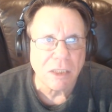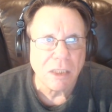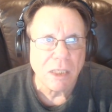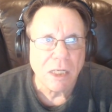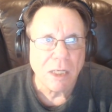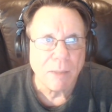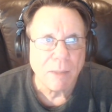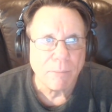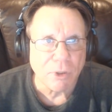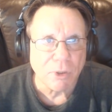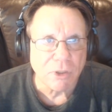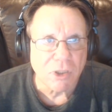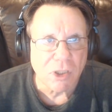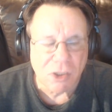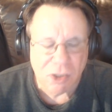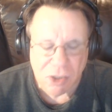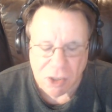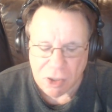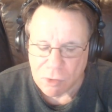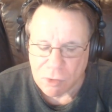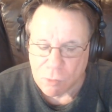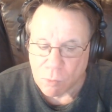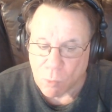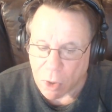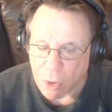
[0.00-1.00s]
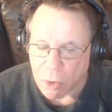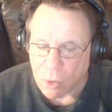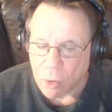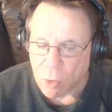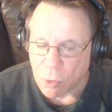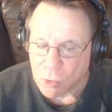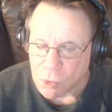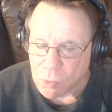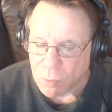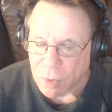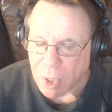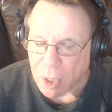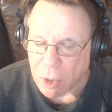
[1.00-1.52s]
but this is one of those
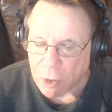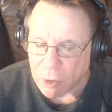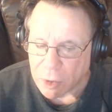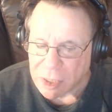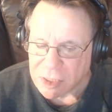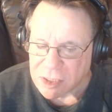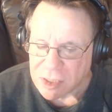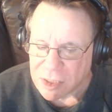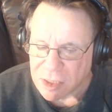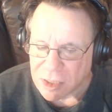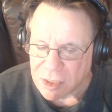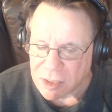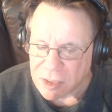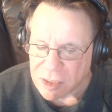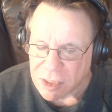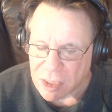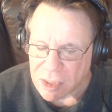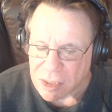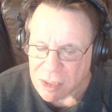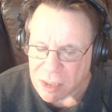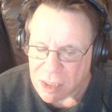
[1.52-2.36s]
rare instances,